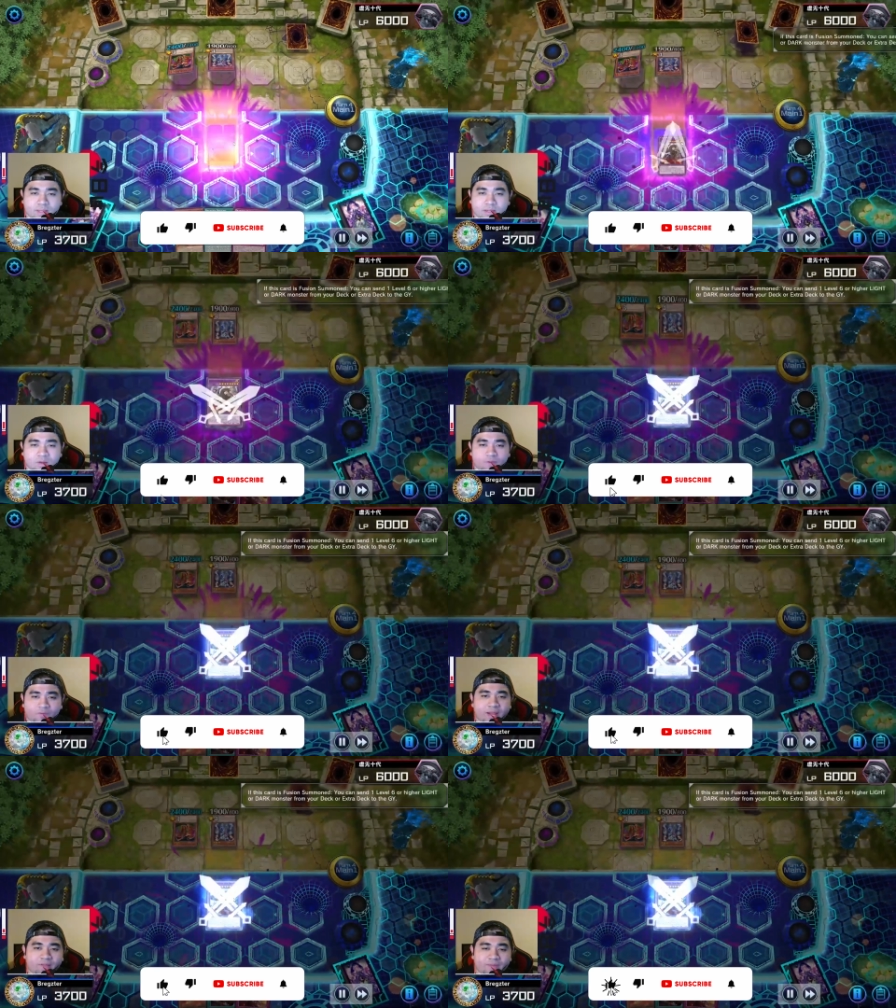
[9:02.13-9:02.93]
Go for
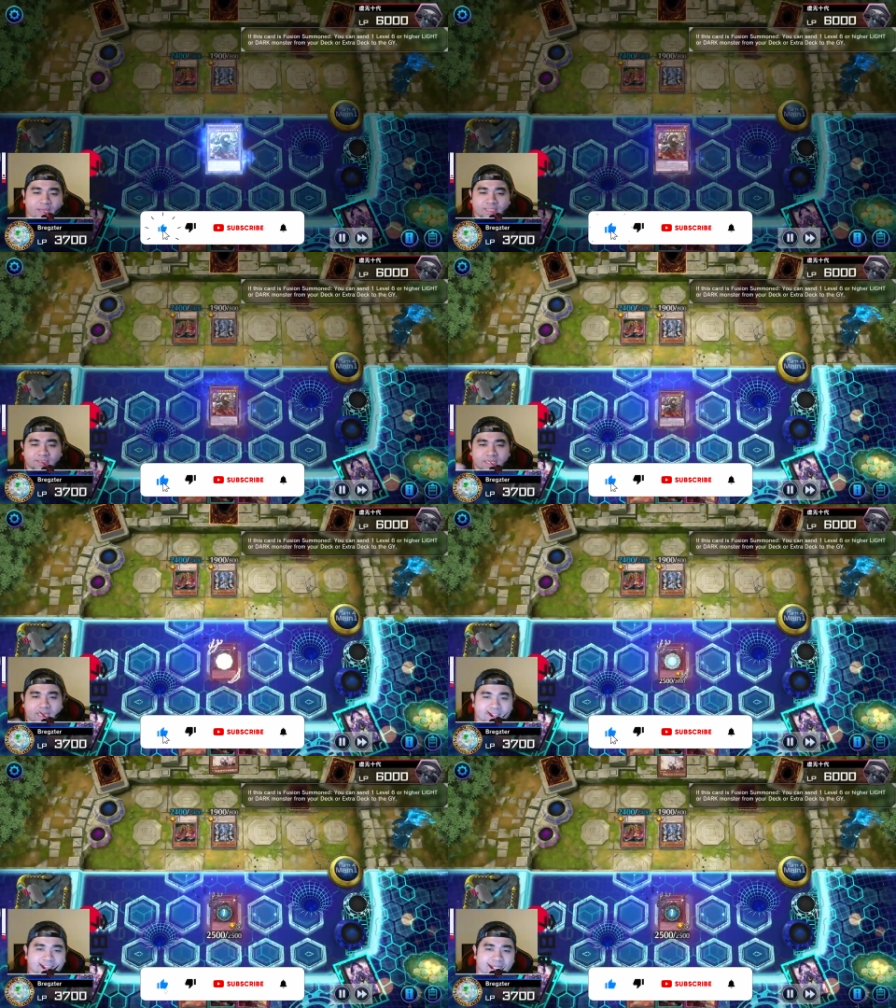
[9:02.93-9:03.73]
Battle Phase.
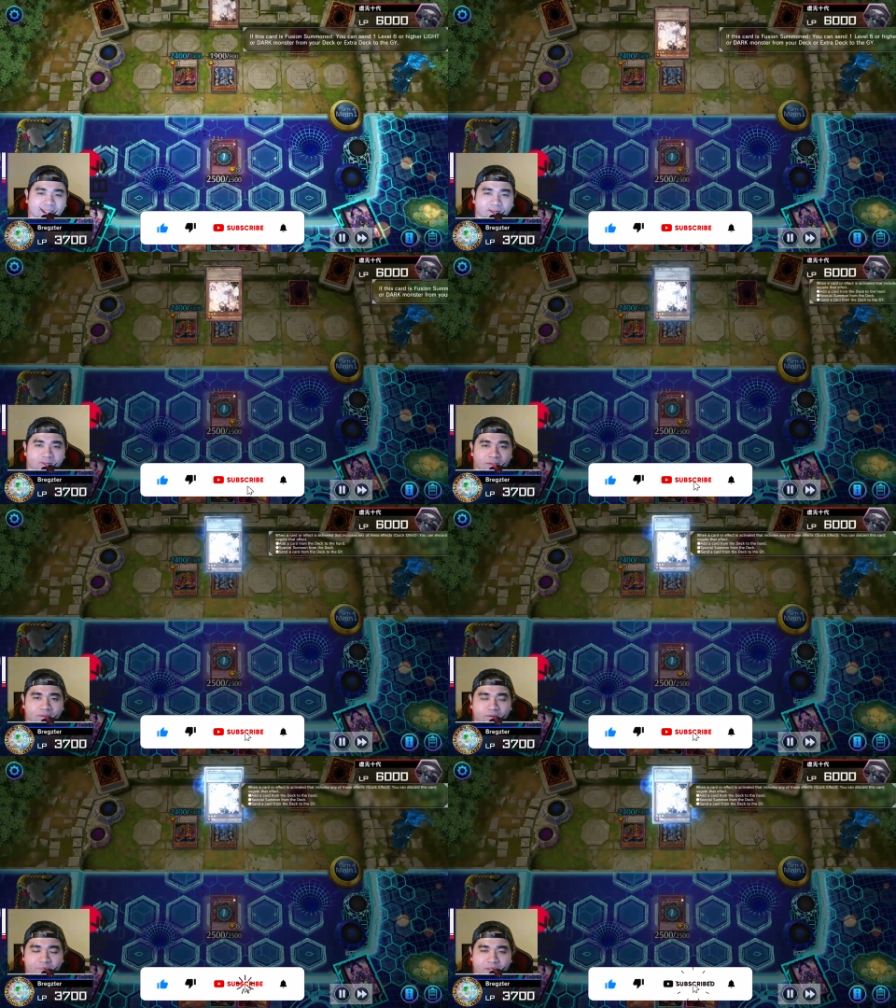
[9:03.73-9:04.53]
Attack the
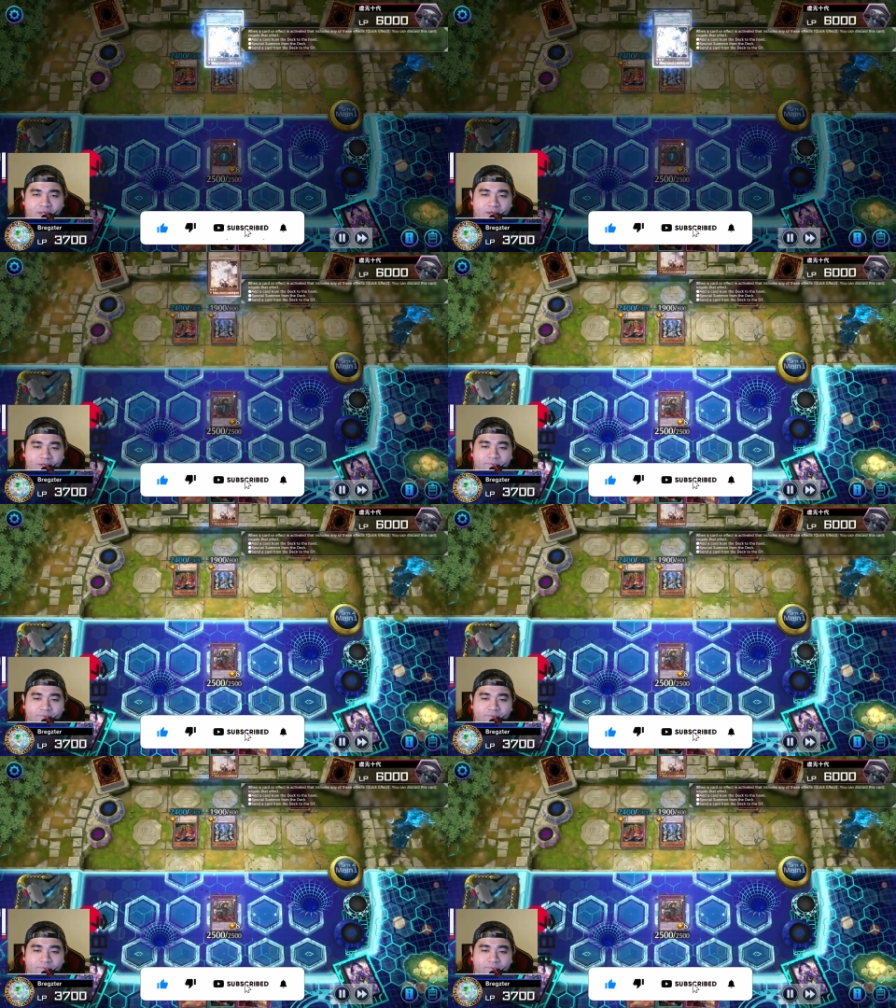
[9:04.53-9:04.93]
crappy card.